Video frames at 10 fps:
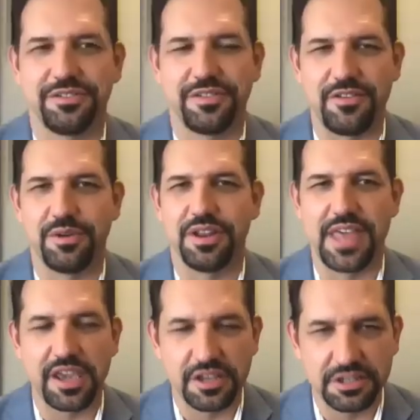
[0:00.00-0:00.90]
everyone. Thank you
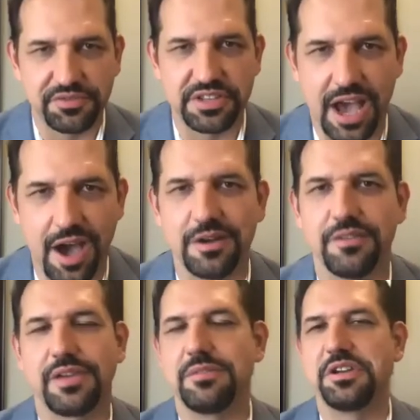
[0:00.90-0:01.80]
so much for the honor of
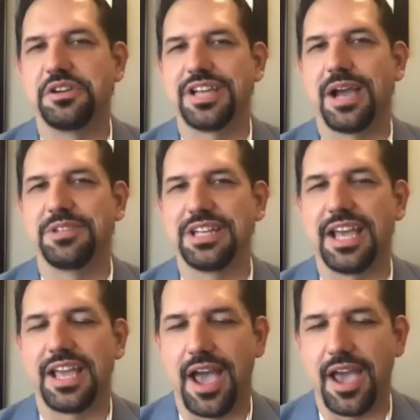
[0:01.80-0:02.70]
giving me your time today.
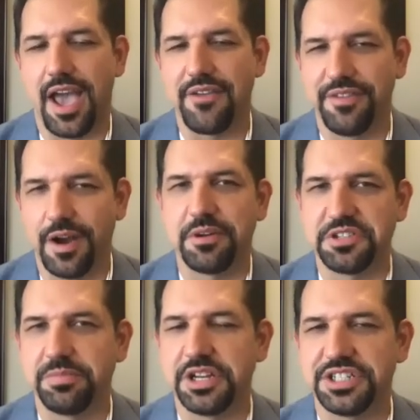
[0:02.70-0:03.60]
I very much
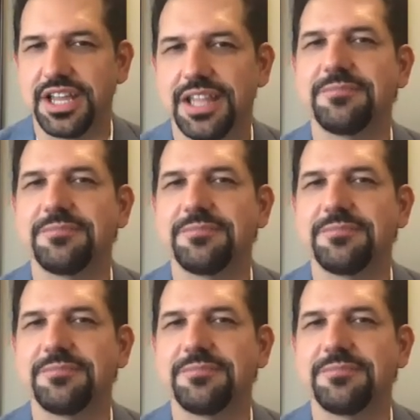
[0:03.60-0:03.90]
appreciate it.